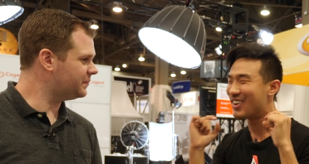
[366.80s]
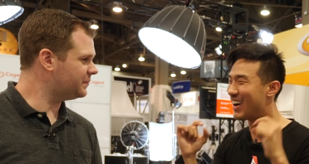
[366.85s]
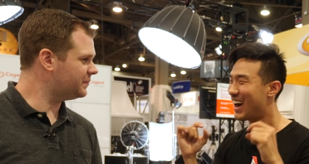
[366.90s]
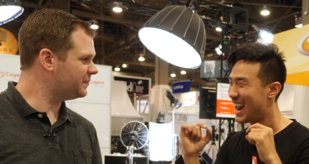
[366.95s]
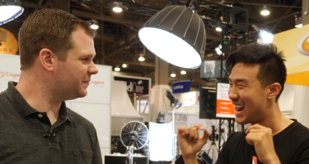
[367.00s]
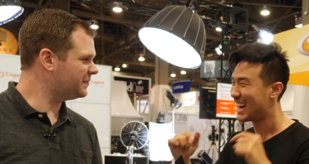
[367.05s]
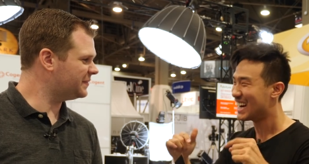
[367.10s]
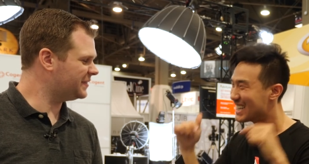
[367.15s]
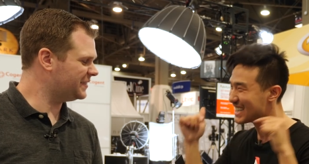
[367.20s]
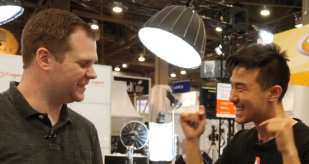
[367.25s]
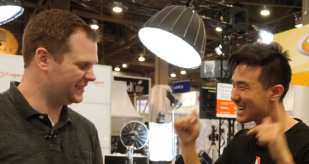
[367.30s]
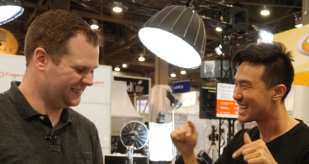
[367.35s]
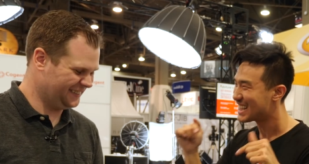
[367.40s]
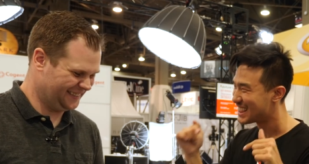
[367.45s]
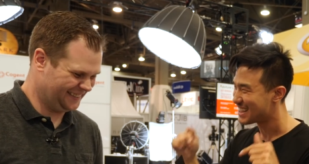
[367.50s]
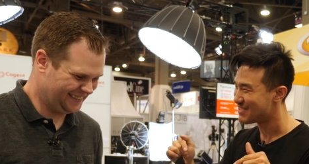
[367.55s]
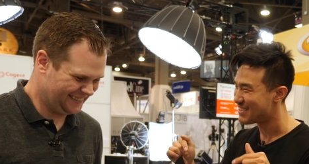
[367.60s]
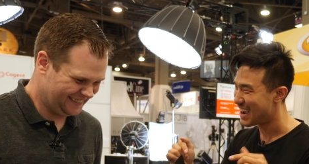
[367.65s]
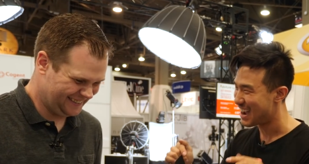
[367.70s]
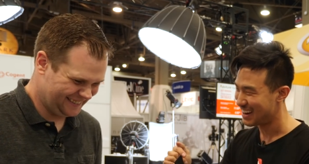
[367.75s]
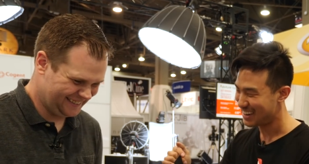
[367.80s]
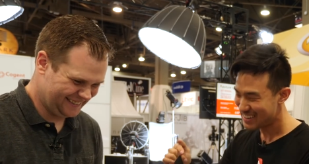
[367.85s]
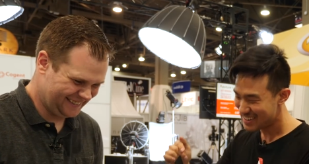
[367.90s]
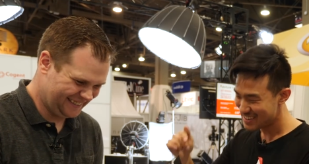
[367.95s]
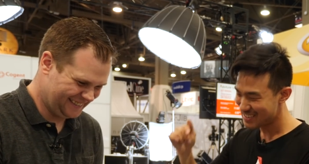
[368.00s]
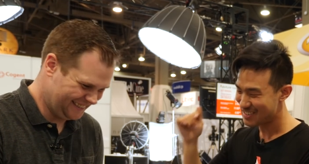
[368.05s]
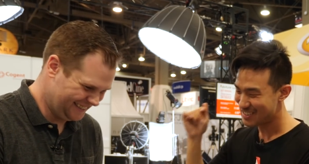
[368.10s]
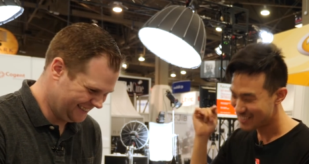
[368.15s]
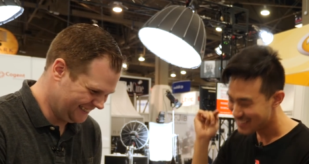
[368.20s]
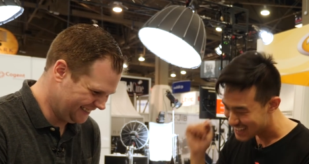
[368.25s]
Speaker 1: trying to get them out.
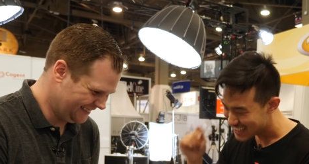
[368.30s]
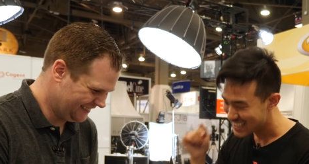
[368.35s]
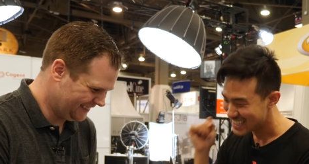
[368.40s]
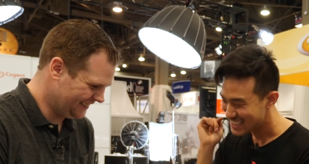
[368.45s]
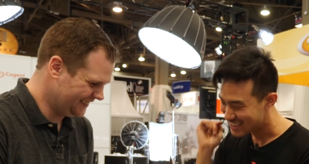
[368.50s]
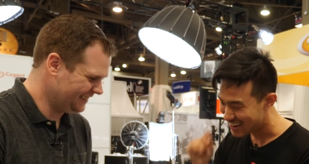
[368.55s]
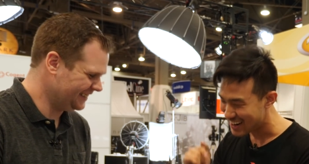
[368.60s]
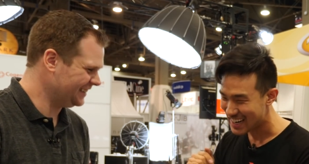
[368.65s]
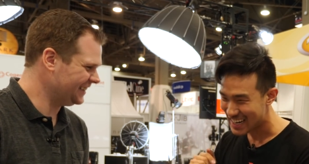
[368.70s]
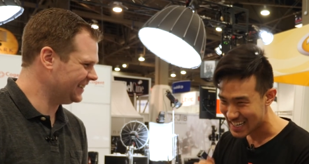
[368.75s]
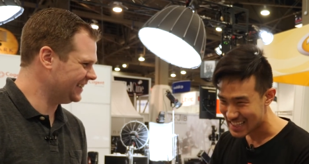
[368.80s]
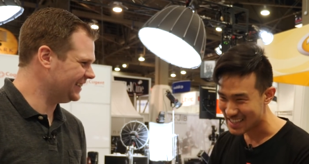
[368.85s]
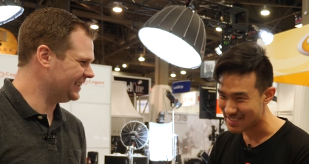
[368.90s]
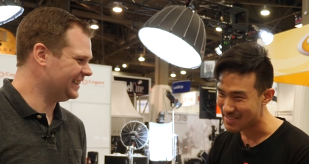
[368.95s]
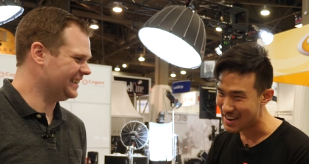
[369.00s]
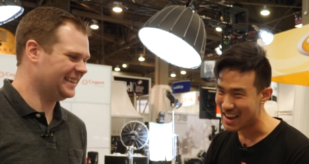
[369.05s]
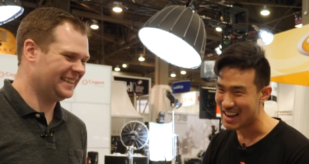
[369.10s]
We're really trying to get them